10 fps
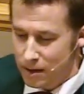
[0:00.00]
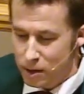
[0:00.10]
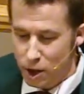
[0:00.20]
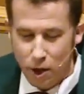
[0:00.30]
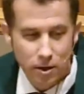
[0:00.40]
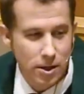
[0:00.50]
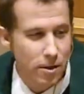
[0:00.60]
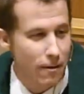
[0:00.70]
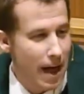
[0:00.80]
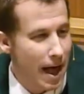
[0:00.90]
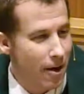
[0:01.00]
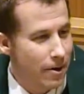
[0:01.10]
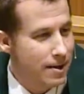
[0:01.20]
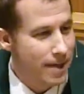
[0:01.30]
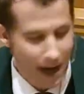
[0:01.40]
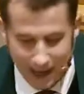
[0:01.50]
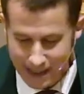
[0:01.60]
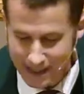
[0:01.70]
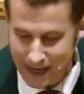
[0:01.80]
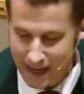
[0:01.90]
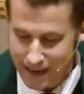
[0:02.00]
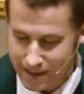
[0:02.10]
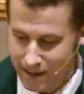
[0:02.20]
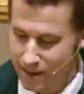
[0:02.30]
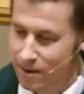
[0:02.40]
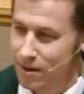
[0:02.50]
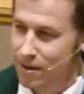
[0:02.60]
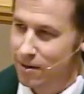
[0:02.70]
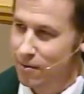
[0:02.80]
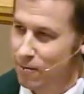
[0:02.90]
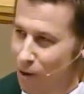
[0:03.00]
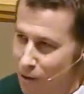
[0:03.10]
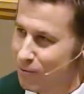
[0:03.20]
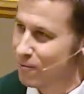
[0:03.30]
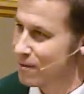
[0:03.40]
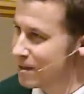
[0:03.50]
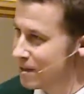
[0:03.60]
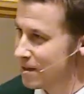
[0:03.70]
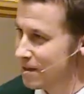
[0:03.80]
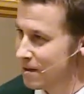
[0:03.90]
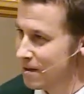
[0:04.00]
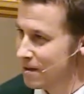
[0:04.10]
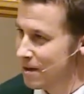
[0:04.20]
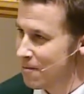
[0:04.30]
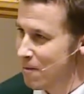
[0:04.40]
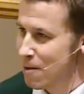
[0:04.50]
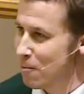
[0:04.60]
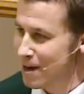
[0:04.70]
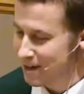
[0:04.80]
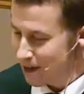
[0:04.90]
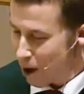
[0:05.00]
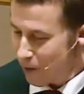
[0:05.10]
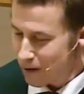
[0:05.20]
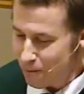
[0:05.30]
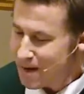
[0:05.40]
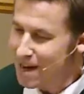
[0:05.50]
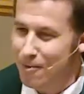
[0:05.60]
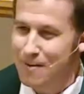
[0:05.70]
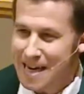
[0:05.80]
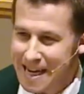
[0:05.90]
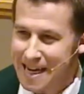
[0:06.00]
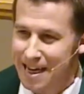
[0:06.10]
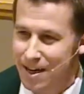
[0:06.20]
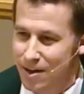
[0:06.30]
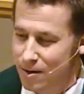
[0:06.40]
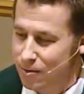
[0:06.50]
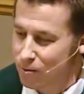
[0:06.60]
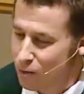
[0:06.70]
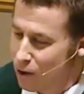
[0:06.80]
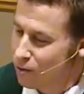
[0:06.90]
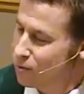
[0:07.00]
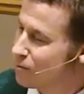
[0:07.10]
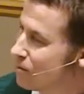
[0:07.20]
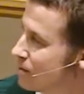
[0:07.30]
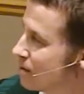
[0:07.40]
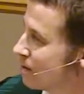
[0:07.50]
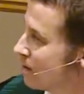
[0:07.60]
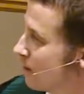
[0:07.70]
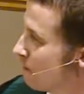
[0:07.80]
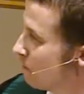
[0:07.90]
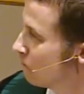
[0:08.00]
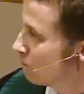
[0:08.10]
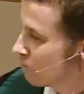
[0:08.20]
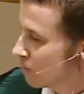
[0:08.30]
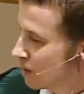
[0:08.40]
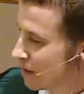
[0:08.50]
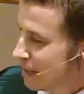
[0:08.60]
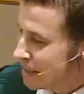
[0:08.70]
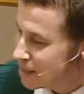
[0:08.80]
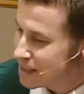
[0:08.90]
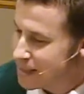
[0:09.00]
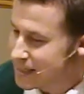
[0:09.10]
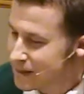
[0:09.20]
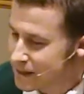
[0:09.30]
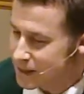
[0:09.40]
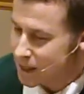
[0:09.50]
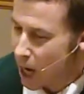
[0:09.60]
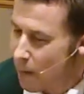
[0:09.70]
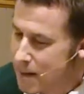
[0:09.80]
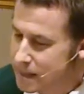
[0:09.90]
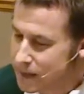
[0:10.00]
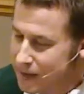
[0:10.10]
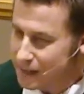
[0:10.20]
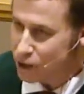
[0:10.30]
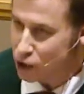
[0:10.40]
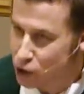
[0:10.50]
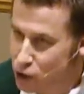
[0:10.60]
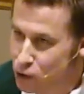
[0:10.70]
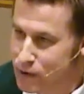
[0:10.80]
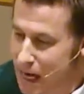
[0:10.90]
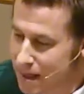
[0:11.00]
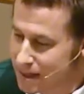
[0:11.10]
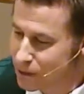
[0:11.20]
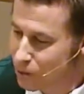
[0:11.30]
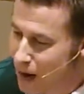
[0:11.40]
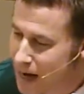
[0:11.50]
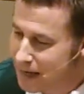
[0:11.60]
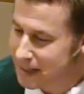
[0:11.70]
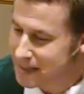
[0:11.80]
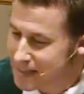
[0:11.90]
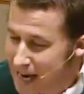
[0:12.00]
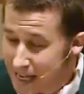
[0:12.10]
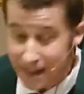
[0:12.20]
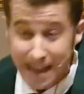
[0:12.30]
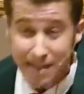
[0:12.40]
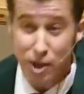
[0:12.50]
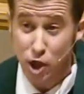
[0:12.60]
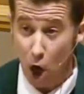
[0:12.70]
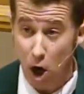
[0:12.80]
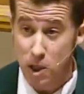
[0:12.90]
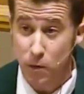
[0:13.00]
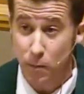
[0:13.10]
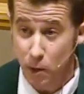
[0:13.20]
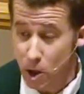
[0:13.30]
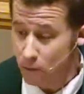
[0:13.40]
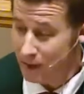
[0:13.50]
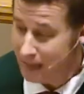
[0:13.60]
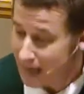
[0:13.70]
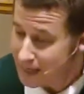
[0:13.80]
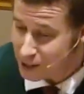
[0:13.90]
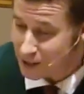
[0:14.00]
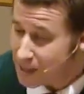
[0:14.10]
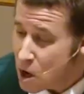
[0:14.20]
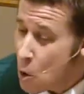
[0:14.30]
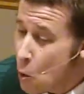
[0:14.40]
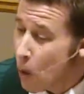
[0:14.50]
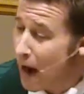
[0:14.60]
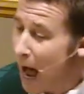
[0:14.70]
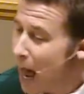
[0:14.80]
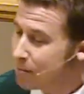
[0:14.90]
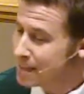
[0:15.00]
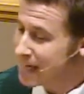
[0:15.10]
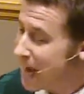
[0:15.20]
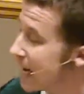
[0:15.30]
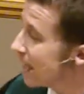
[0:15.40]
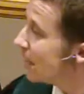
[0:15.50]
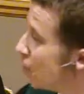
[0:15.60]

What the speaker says: turns around, and Doc says, "Roads. Where we're going, we don't need roads." Jesus is coming to these Jews at this wedding and saying, these jars for purification, where I'm taking